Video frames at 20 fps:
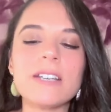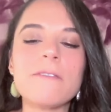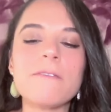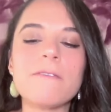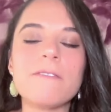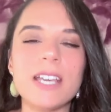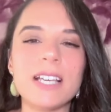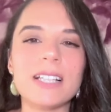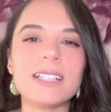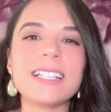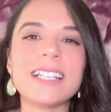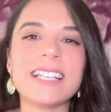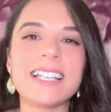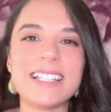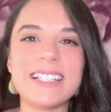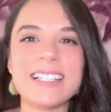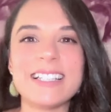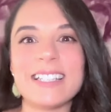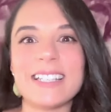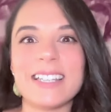feeling
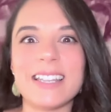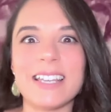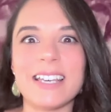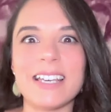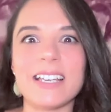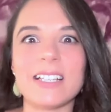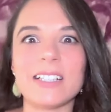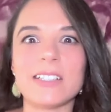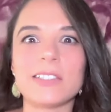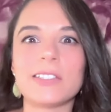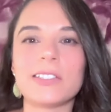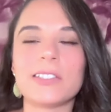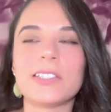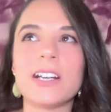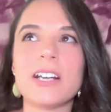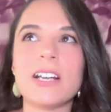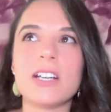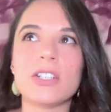into this